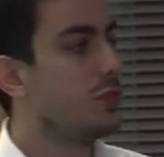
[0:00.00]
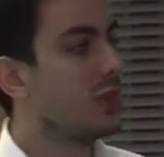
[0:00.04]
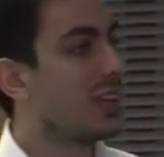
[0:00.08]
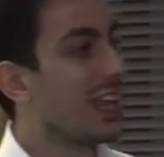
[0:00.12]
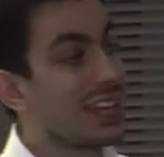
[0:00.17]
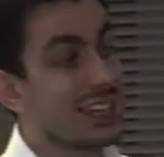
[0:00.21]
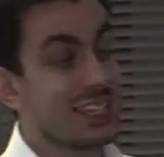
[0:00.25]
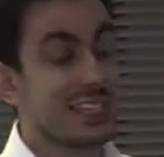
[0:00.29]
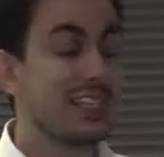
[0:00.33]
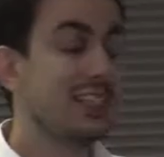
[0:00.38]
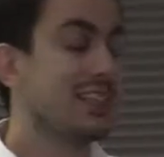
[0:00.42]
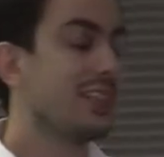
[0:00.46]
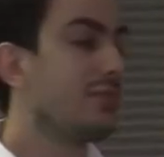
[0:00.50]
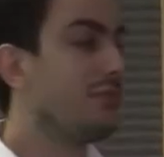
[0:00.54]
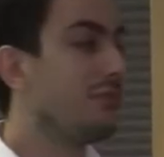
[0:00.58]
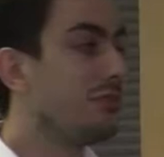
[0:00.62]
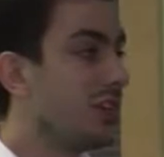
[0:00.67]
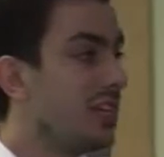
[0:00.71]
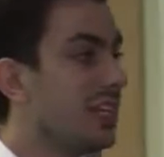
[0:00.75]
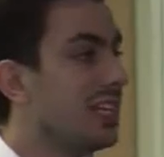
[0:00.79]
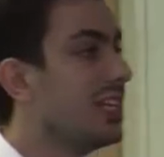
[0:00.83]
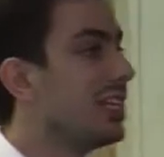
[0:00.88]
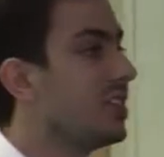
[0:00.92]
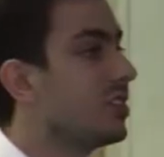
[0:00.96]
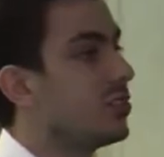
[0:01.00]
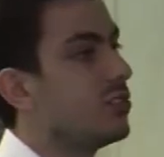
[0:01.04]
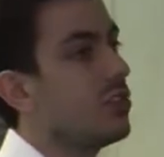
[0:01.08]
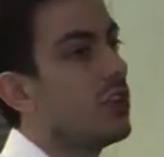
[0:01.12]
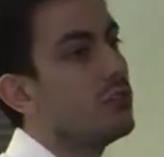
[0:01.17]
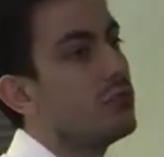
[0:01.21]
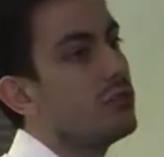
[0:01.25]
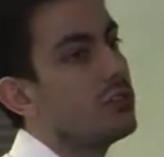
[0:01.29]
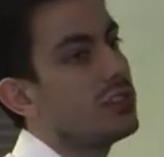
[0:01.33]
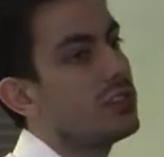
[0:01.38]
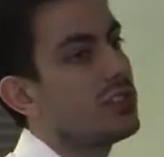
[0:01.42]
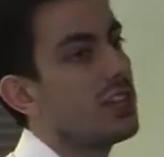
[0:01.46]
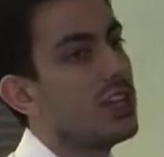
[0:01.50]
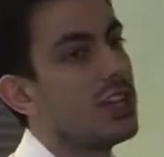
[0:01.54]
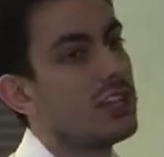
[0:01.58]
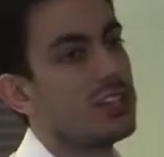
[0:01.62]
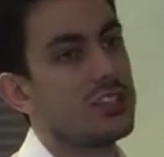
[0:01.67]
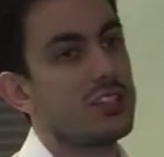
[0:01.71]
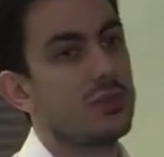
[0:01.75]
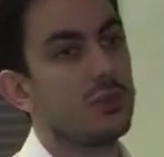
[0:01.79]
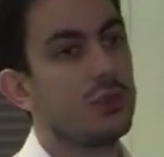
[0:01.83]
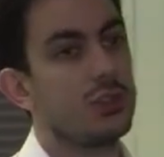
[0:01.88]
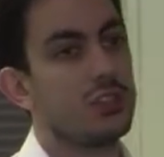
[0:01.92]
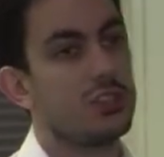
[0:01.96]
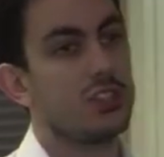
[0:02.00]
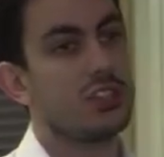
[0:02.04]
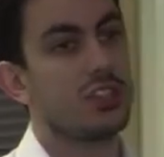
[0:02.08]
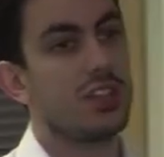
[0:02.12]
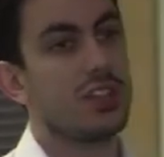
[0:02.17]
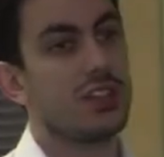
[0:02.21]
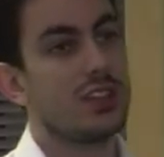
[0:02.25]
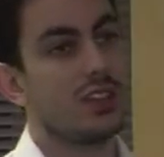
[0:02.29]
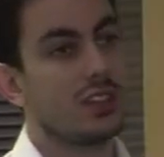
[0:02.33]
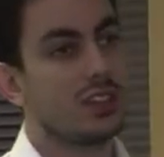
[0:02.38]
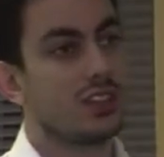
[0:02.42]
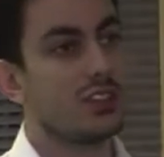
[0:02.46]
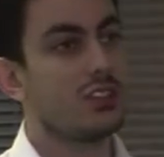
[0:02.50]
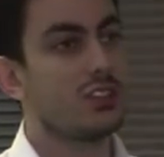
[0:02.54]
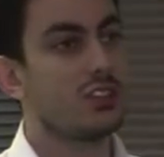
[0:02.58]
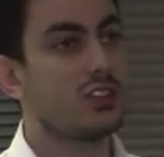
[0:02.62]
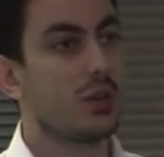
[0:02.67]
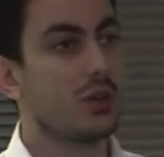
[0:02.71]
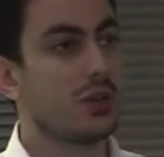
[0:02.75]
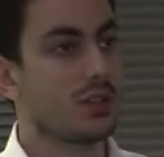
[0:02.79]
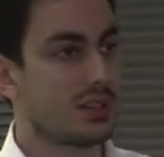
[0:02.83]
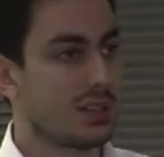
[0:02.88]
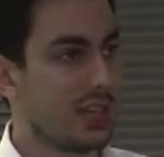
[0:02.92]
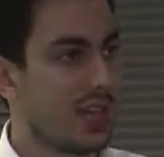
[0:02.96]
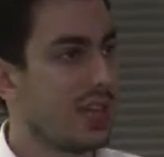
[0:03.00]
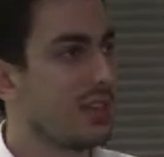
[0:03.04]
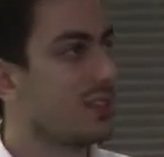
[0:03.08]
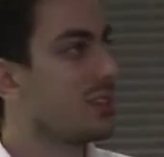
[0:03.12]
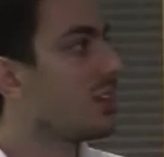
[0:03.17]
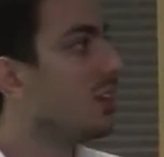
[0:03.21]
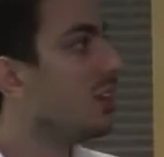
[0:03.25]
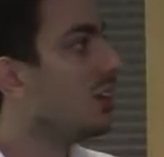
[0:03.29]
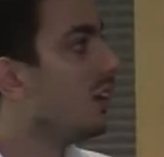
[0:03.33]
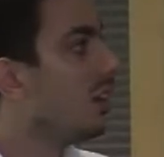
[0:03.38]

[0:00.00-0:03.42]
But actually there really is no research that can show us that.